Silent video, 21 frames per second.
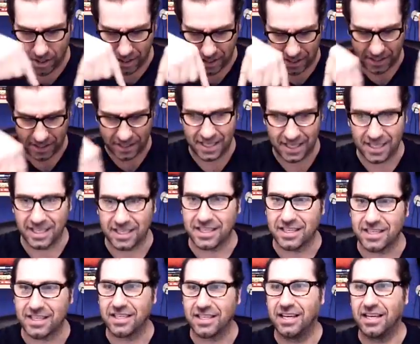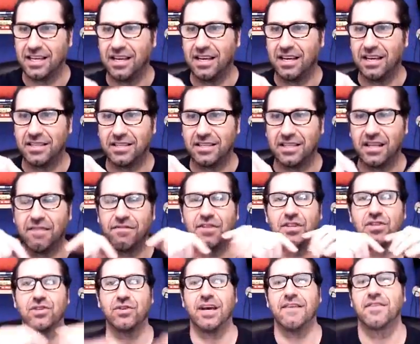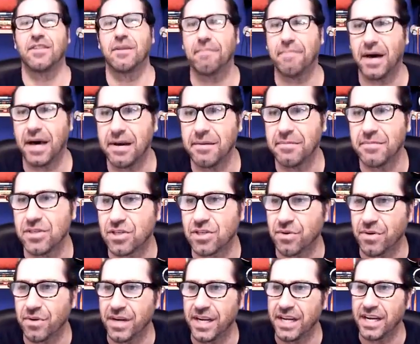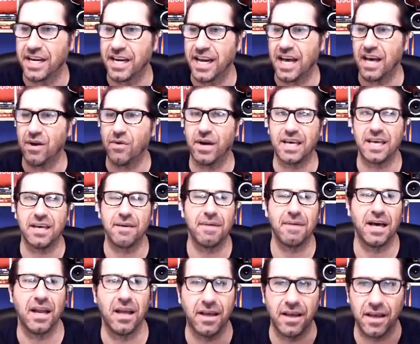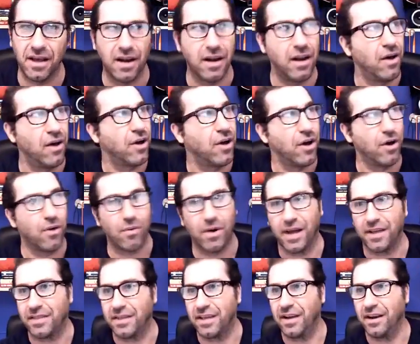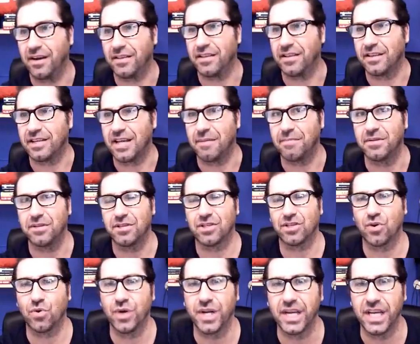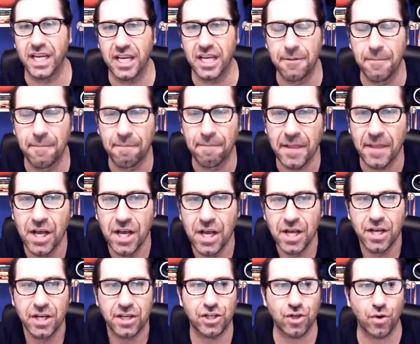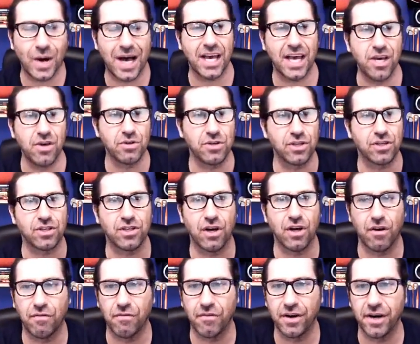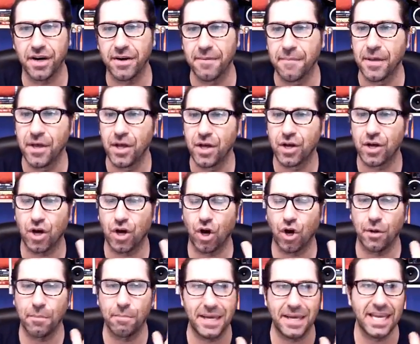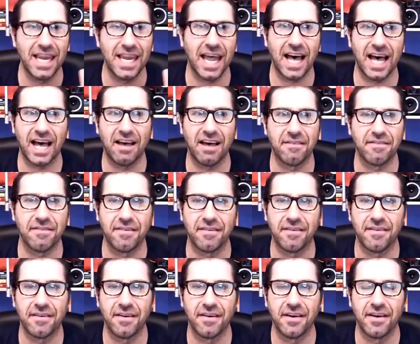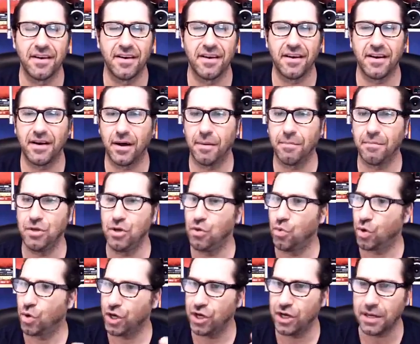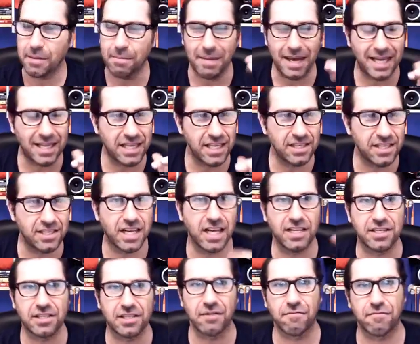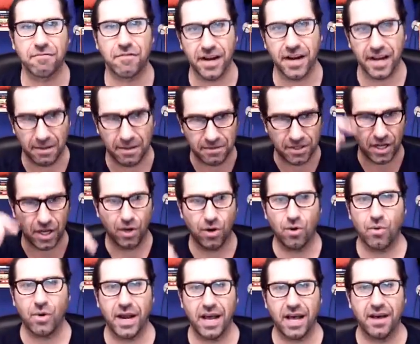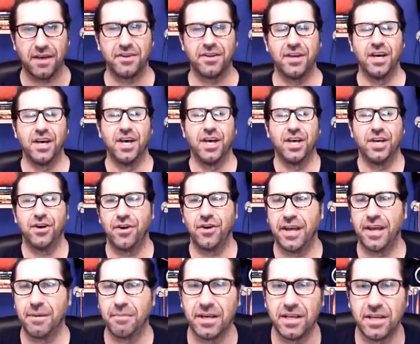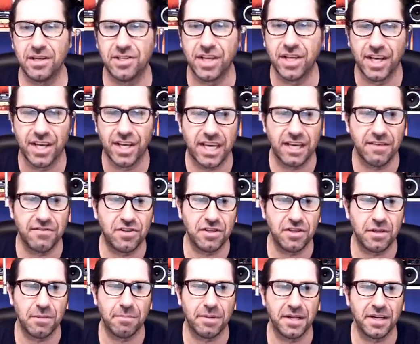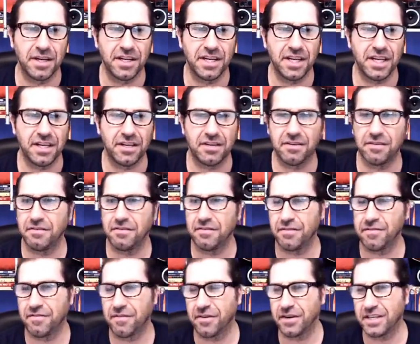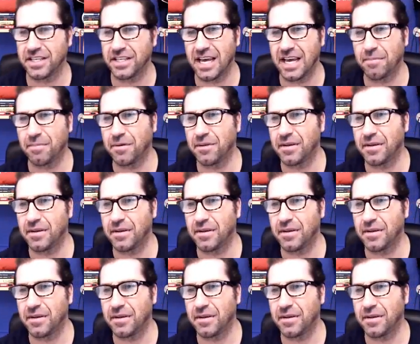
is this stuff that you have at the bottom of the screen? And how do I get my logo right there at the top of the screen?" So I use a software called BeLive. Where you can make these custom frames that go around your image, gives you the ability to, for example,